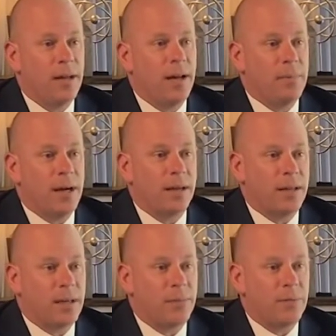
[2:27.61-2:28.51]
I'm not going
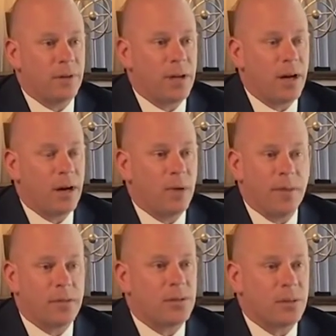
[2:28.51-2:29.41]
to come in for care while
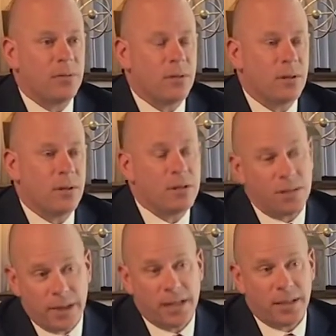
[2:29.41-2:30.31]
this is going on. And
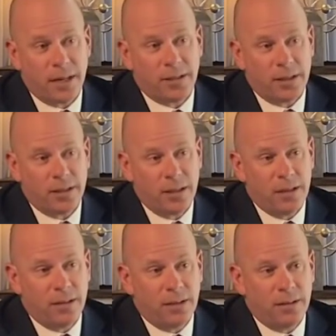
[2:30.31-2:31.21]
some of that's actually
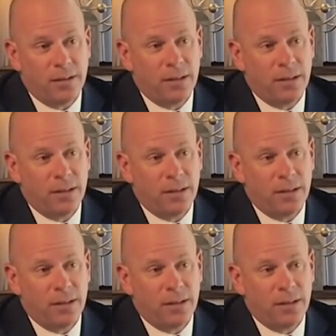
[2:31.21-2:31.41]
continued.